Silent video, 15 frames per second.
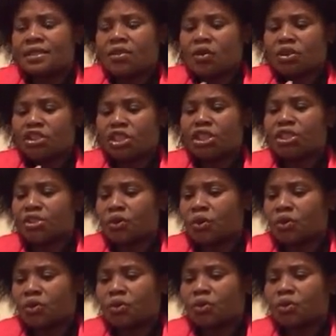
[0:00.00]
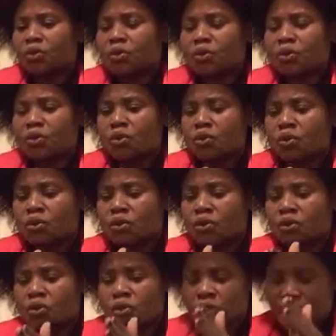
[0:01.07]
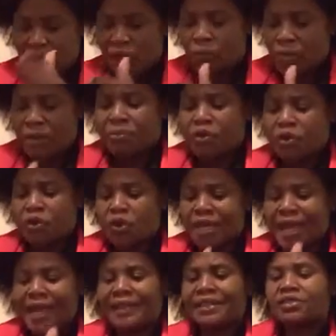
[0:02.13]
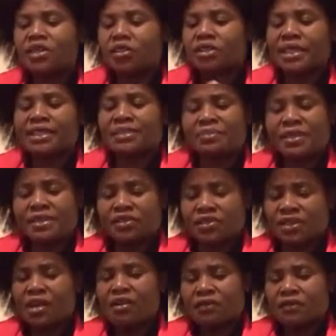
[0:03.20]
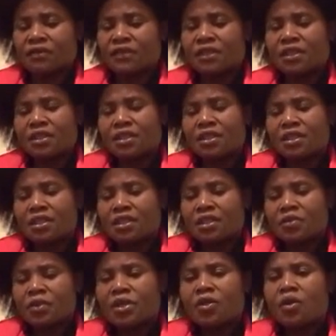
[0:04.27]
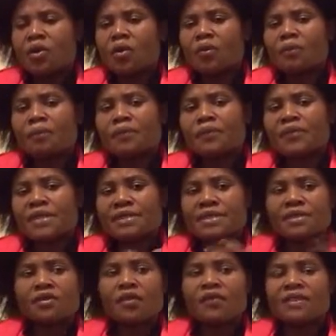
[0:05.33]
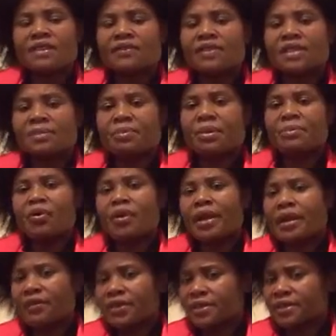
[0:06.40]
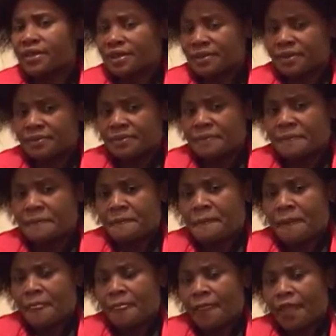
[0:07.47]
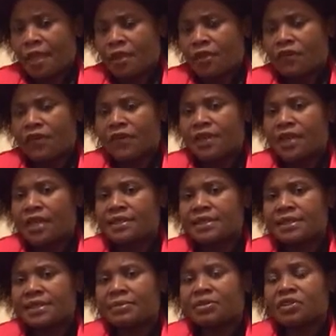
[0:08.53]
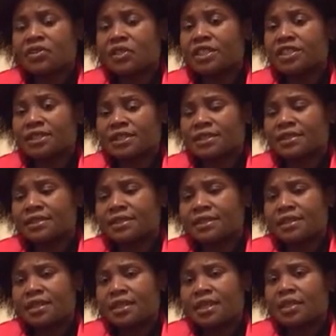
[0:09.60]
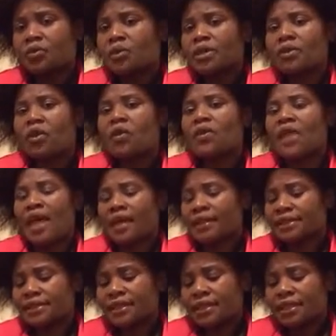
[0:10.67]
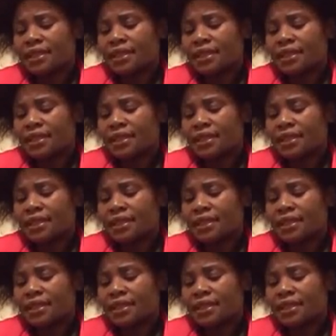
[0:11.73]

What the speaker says: continue to tell people you cannot express yourself? We know over 70 people were arrested over the last demonstrations. And we know that